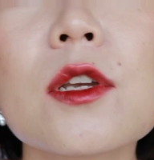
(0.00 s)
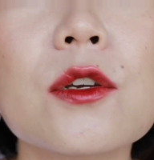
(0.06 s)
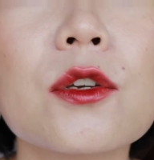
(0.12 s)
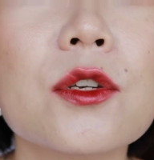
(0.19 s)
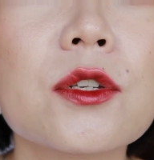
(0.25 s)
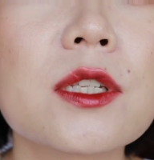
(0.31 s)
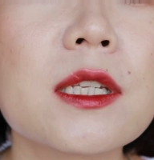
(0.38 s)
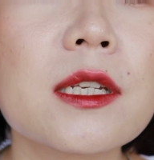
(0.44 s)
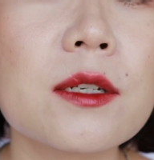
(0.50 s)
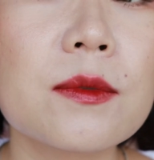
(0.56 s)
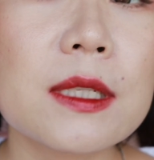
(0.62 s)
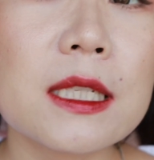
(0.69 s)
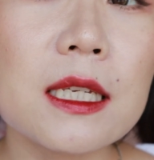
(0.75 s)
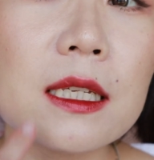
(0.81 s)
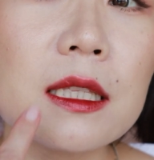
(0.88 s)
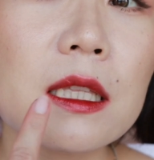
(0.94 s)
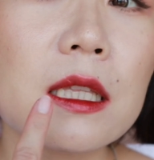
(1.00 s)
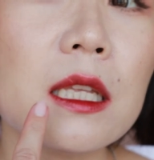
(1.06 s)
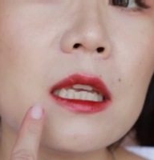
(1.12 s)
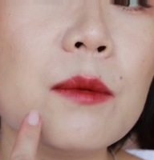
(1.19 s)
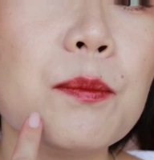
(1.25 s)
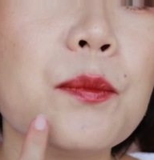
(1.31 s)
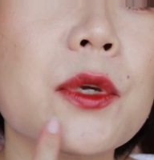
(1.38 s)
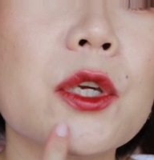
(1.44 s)
You still see
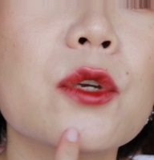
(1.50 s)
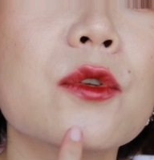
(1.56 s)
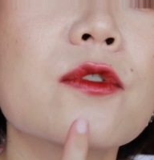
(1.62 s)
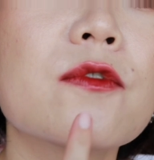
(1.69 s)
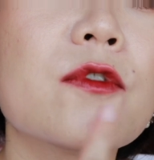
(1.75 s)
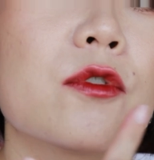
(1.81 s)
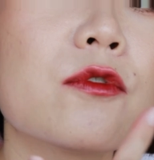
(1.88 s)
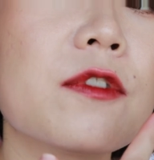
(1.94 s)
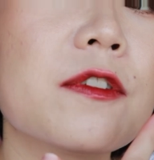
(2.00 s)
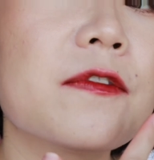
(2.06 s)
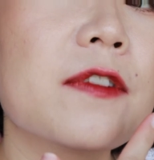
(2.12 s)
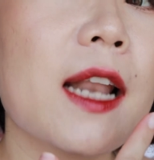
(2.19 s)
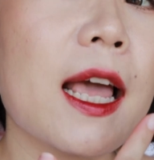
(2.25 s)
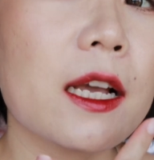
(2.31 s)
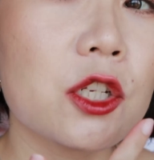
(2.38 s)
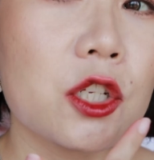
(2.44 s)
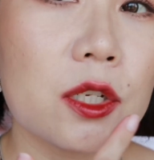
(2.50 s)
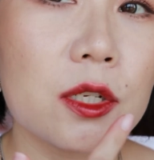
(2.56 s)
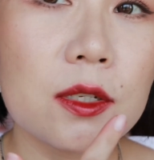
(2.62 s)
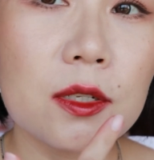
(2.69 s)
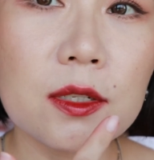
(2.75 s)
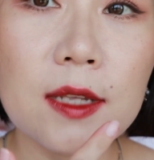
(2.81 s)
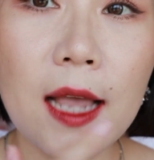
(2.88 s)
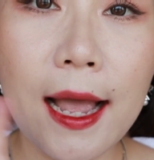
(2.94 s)
the beautiful
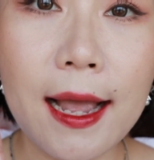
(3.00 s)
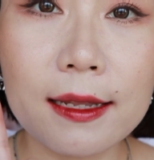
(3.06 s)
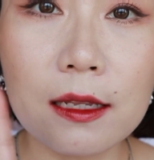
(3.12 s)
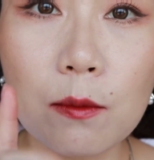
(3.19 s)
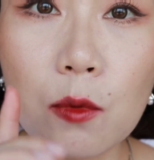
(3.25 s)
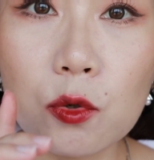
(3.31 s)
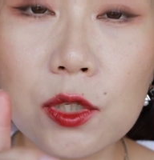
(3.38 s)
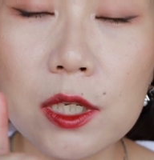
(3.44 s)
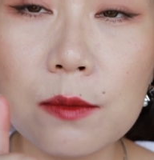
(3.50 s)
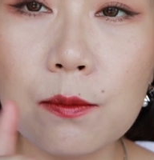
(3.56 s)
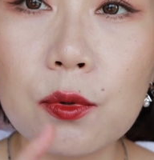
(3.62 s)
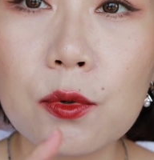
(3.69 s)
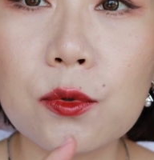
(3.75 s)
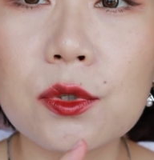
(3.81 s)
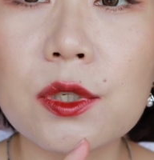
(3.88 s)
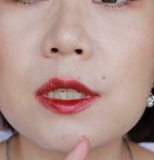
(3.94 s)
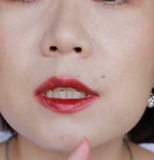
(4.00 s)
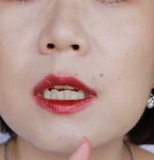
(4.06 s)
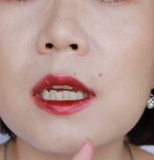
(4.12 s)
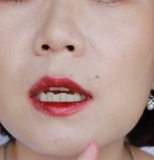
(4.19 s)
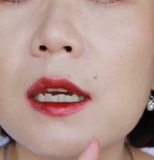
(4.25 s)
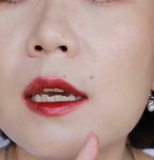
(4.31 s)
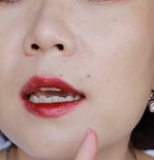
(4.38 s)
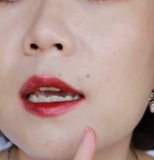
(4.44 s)
reflections, and most
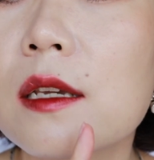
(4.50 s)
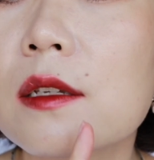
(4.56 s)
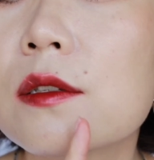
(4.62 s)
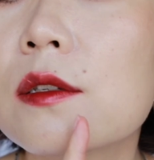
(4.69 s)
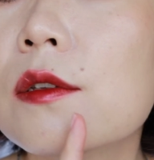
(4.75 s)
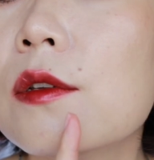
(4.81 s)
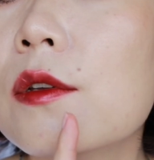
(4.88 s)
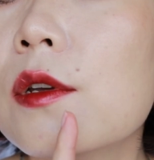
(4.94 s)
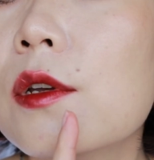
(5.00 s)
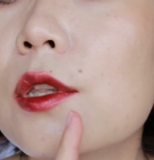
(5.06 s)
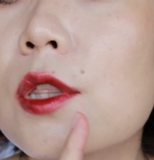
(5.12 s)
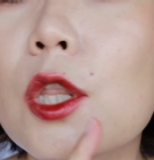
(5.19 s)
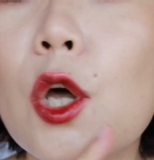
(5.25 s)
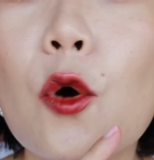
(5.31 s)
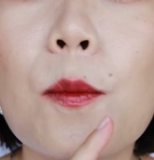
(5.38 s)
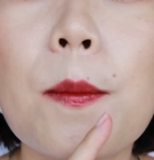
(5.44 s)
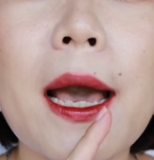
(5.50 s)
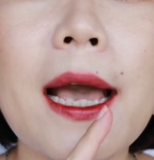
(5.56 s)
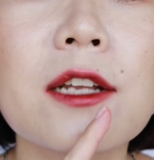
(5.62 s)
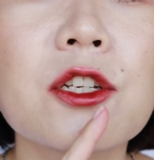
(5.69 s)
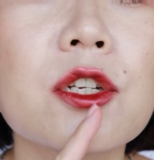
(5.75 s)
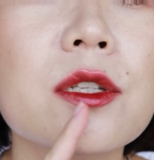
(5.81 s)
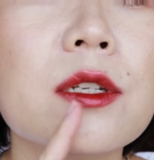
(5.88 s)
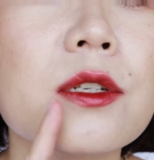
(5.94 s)
importantly is no
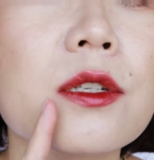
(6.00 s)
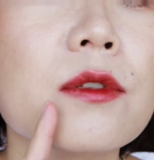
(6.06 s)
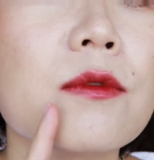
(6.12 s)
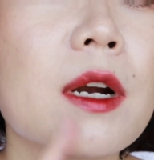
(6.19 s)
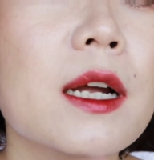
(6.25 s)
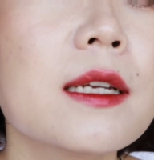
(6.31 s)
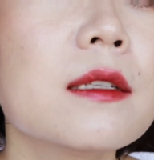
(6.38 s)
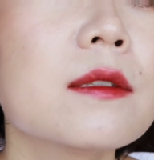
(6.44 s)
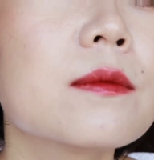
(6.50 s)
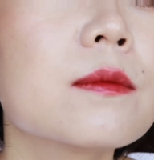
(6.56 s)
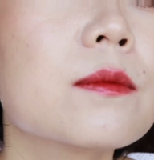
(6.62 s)
patchiness, right?